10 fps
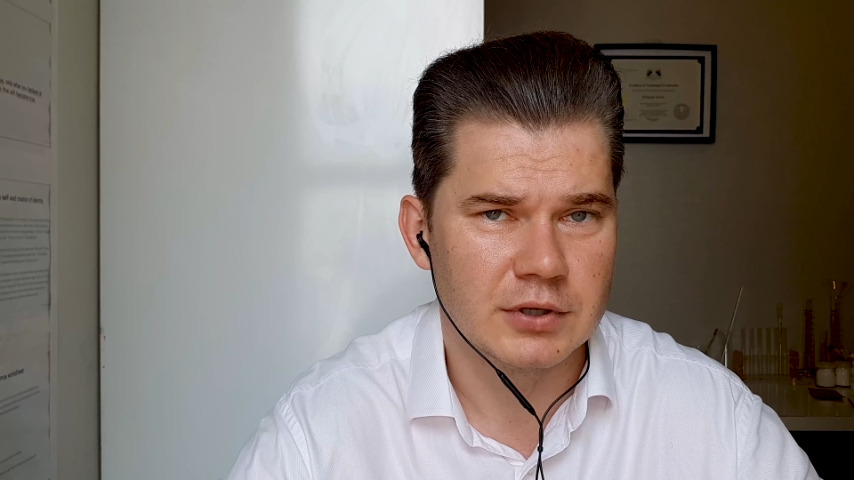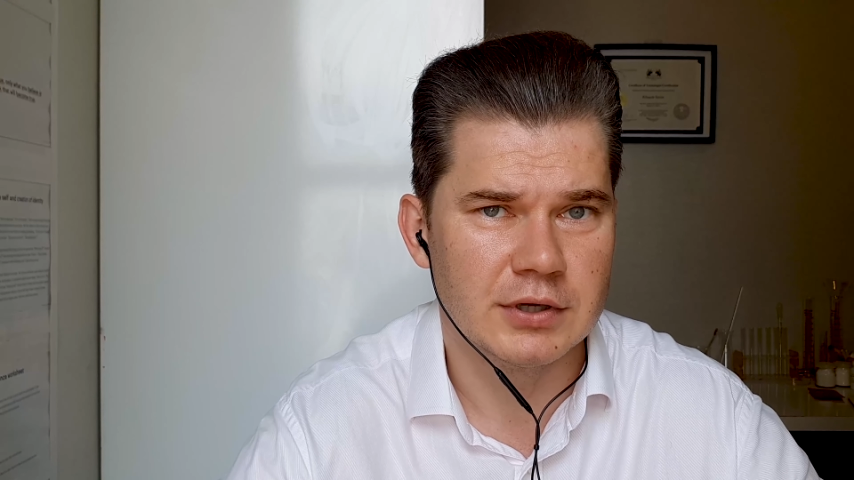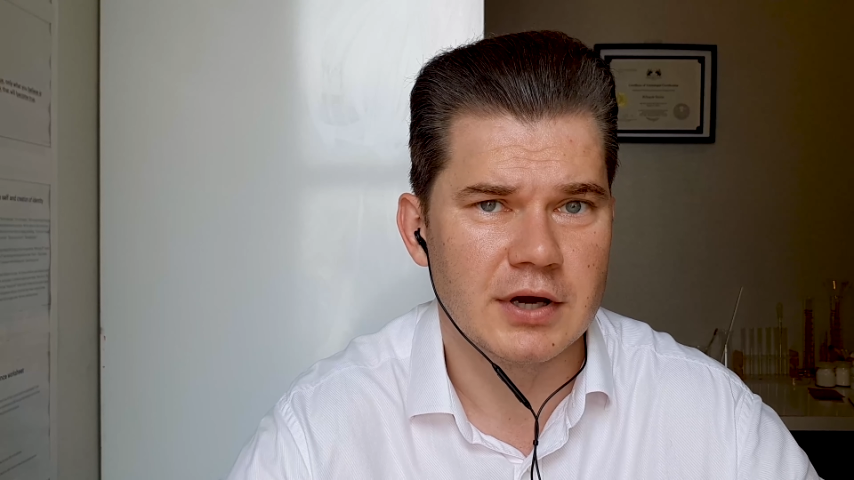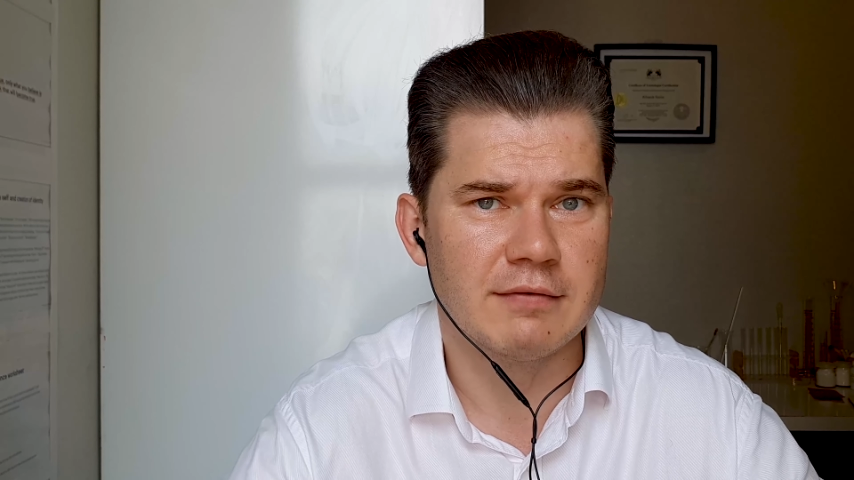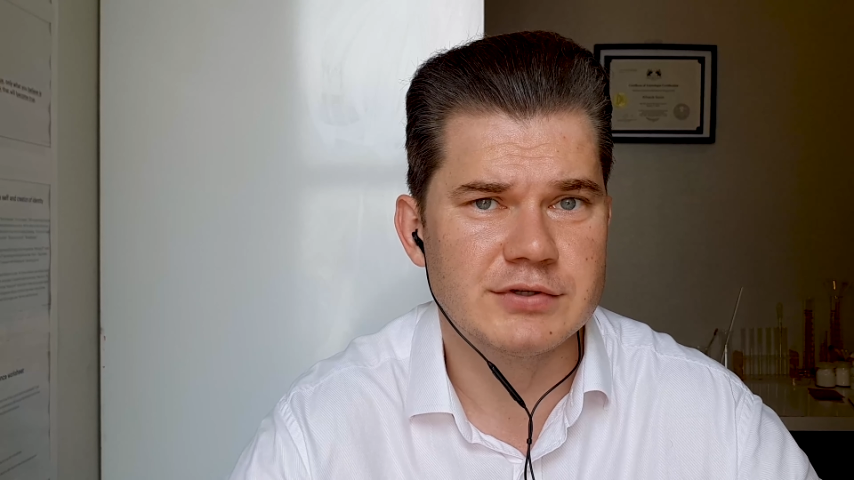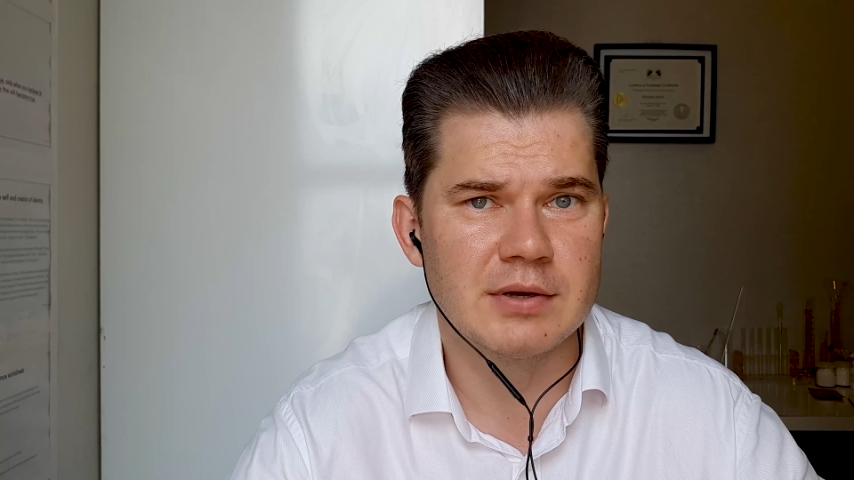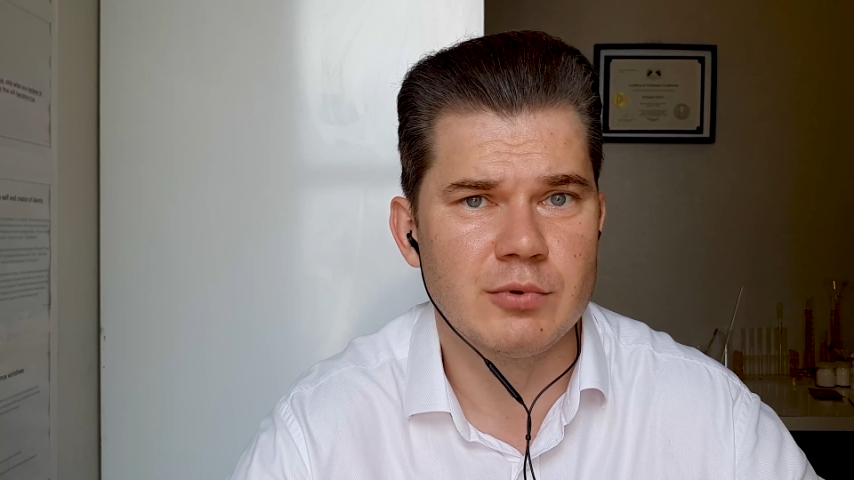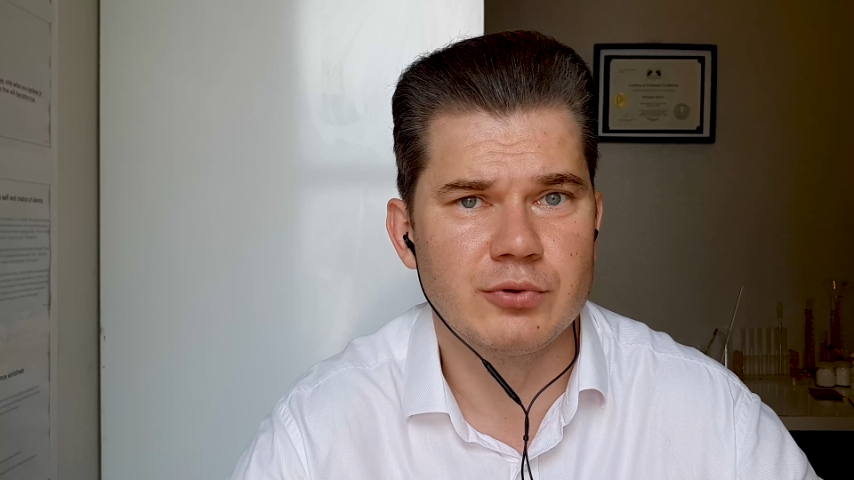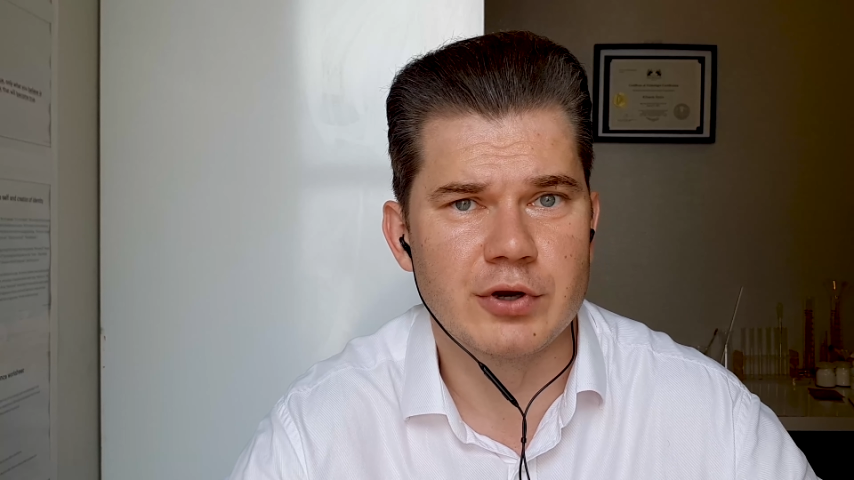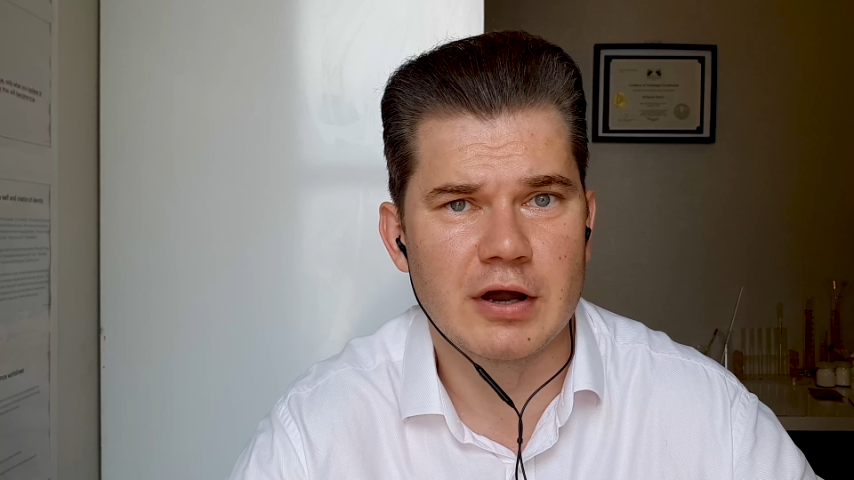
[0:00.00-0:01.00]
uh, I was
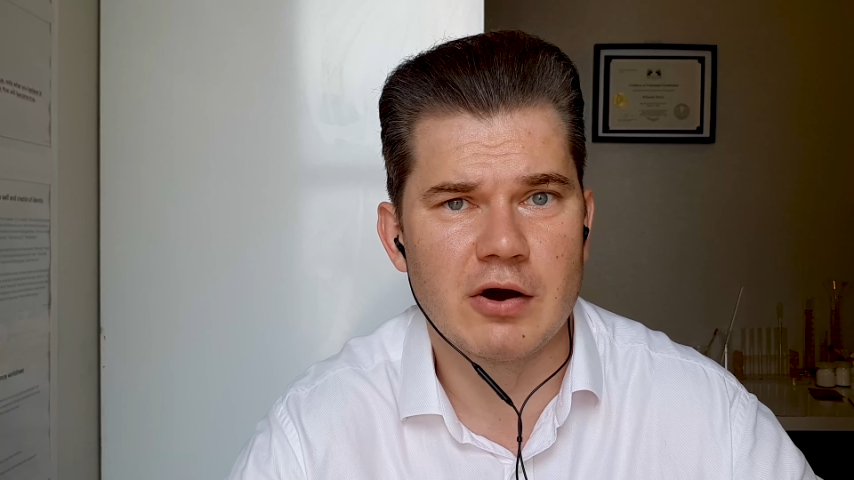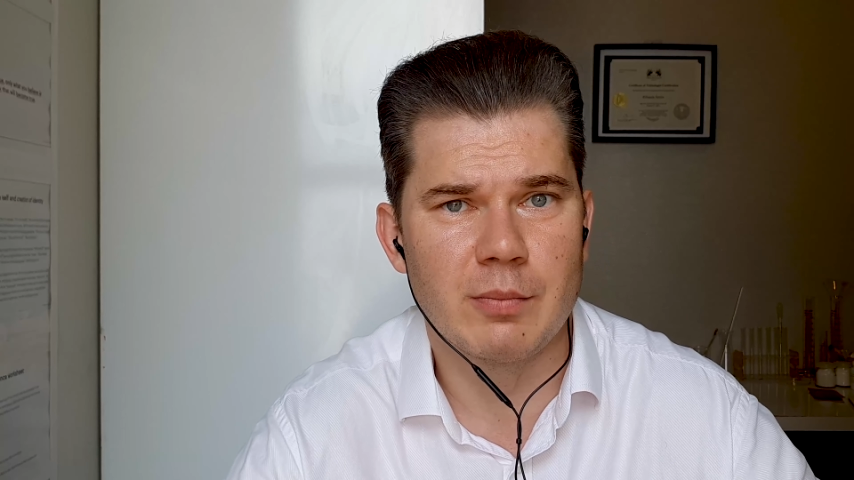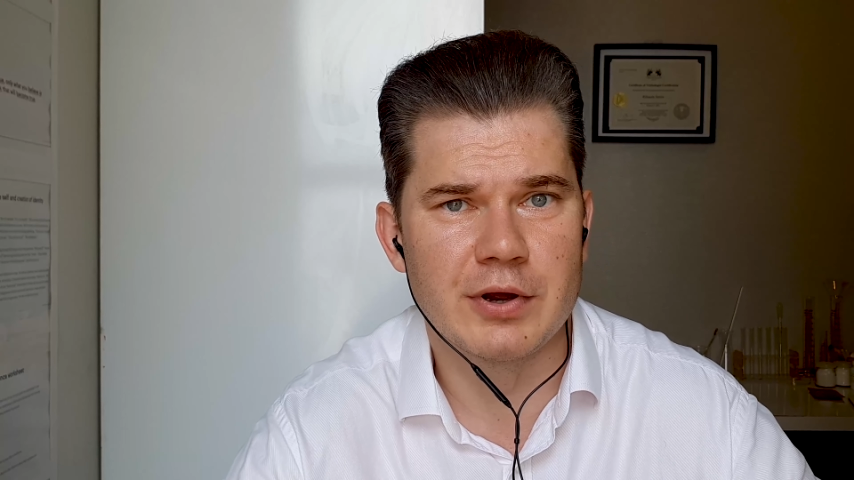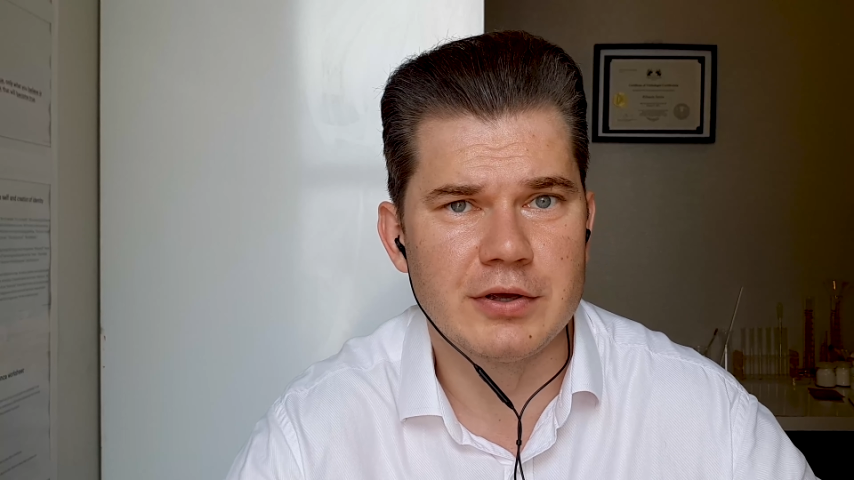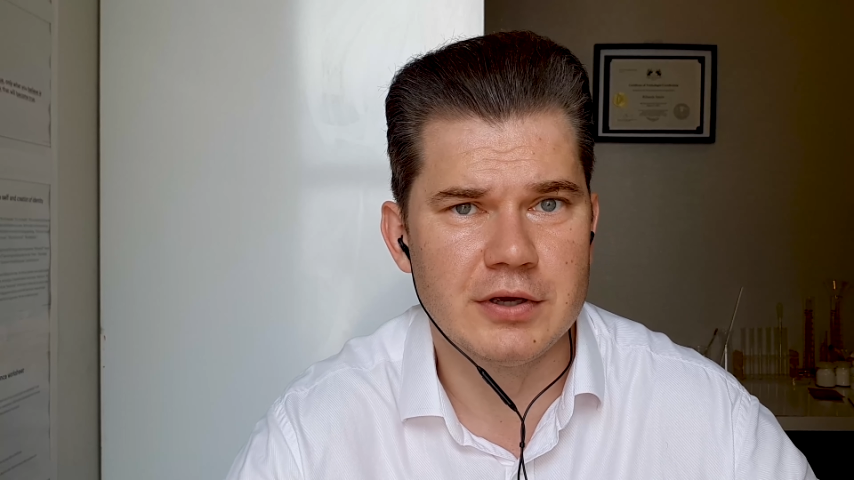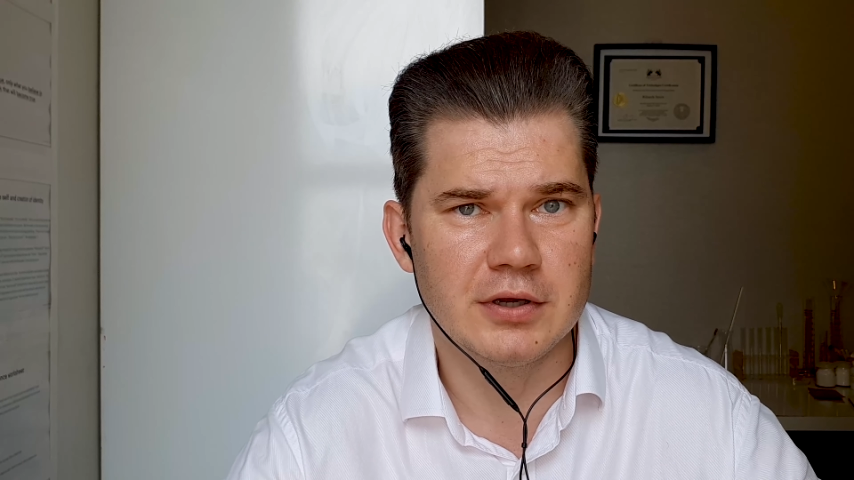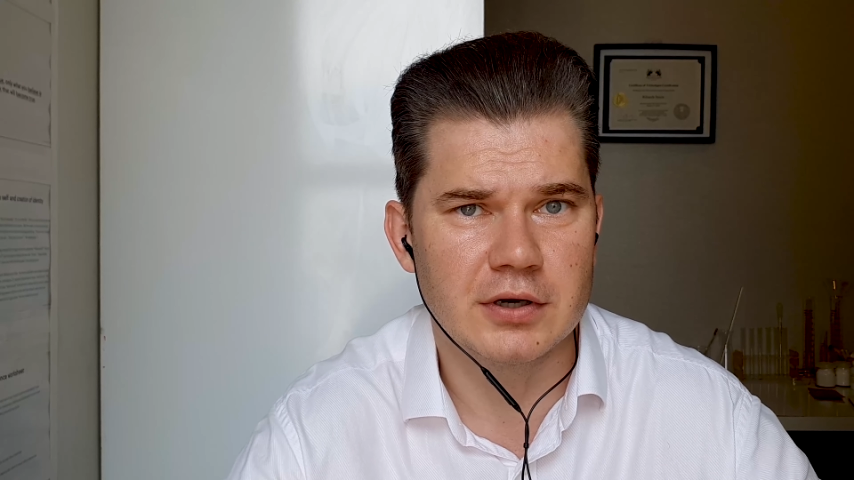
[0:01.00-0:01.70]
able to recover my hair.